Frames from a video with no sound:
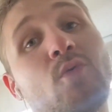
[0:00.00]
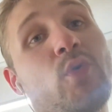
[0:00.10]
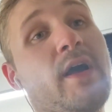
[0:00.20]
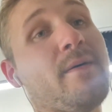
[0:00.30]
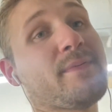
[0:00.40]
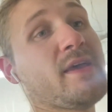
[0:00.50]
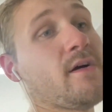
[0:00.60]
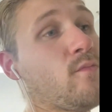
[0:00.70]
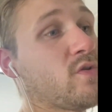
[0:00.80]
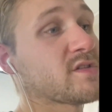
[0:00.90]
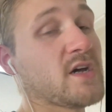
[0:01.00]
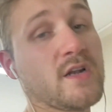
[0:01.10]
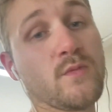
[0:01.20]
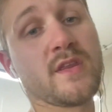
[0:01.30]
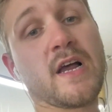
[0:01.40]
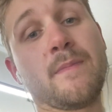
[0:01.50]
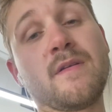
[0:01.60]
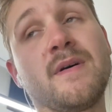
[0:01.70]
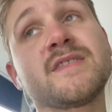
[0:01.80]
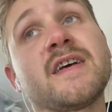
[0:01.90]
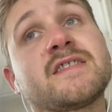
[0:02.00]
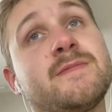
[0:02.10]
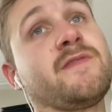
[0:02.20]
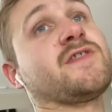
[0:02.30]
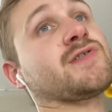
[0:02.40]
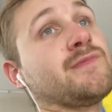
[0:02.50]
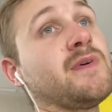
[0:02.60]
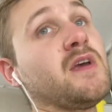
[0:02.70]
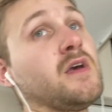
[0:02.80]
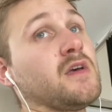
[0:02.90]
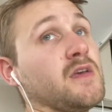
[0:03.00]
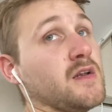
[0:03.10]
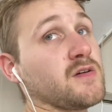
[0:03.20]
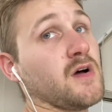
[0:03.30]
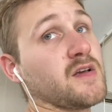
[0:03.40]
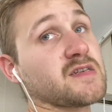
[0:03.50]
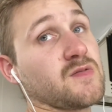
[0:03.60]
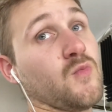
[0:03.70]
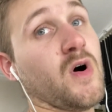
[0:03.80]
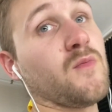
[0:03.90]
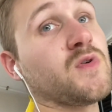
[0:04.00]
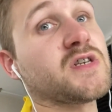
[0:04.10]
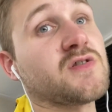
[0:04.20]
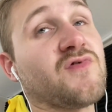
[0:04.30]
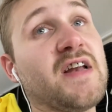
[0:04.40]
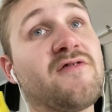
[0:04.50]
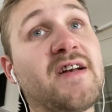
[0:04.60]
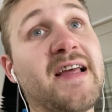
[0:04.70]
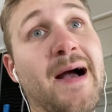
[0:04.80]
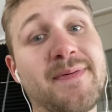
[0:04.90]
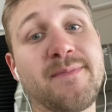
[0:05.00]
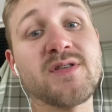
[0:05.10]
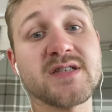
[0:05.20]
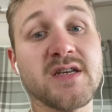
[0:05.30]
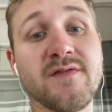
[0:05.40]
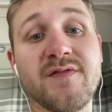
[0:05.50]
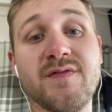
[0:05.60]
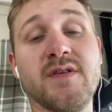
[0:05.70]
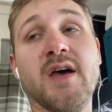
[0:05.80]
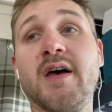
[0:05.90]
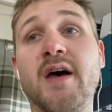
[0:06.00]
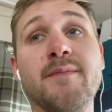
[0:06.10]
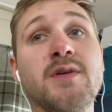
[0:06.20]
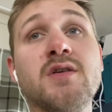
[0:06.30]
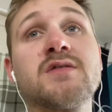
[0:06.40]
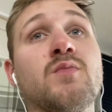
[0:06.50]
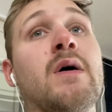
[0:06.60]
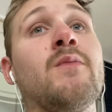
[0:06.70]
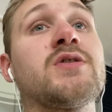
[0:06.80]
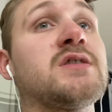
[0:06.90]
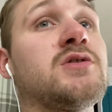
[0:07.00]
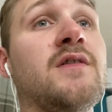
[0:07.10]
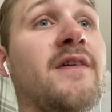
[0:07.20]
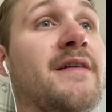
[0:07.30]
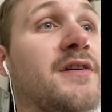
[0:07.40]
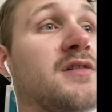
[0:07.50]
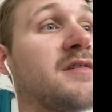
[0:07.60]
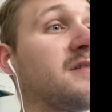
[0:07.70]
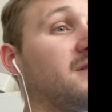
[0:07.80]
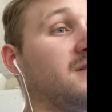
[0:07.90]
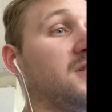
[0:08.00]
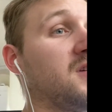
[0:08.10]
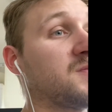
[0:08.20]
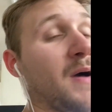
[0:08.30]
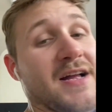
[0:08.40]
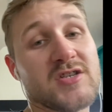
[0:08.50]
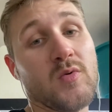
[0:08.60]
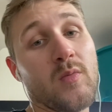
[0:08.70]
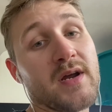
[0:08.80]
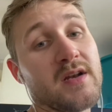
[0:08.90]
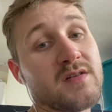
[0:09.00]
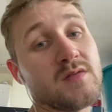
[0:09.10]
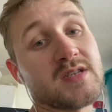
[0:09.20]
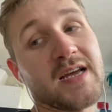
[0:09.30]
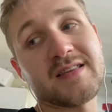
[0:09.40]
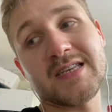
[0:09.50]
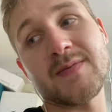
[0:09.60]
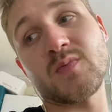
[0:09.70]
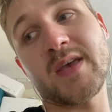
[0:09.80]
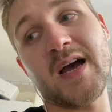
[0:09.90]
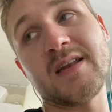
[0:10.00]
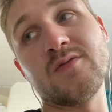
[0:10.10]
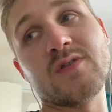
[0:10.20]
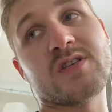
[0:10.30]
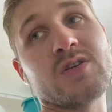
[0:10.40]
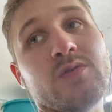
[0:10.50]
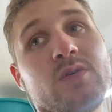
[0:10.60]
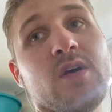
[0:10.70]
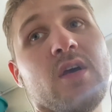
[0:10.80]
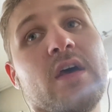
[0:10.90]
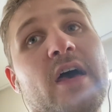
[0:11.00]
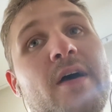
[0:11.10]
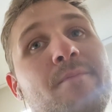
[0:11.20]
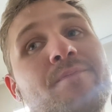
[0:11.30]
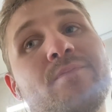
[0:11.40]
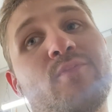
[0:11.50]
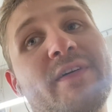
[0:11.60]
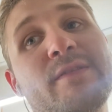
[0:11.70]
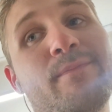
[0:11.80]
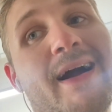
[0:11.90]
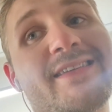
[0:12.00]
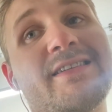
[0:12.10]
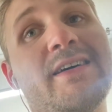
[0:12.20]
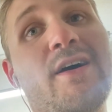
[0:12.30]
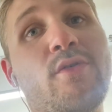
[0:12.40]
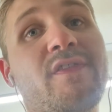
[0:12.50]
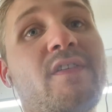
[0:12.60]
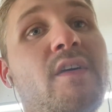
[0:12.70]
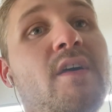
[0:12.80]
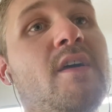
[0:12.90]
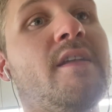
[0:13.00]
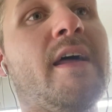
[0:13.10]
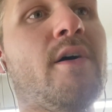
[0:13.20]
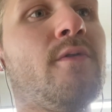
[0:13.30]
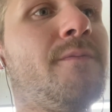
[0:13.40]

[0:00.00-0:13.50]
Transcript: quick update on what's going on with a couple of my tanks in my fish room. You know, one which is a really, really happy, positive news, and one which is not very good news, but actually what we're going to do is take the steps we can in order to bring them back to health. Now,